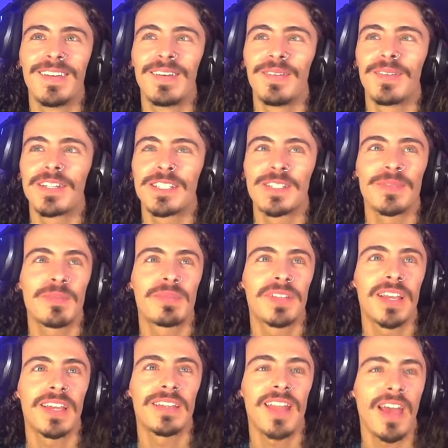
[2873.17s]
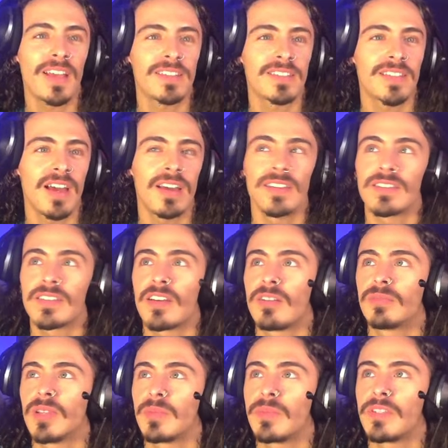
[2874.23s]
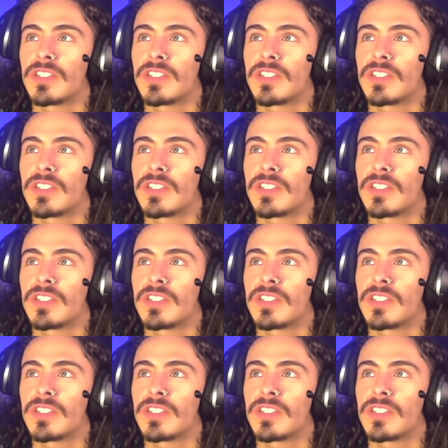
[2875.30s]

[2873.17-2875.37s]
what should we play next, guys? Um, let me.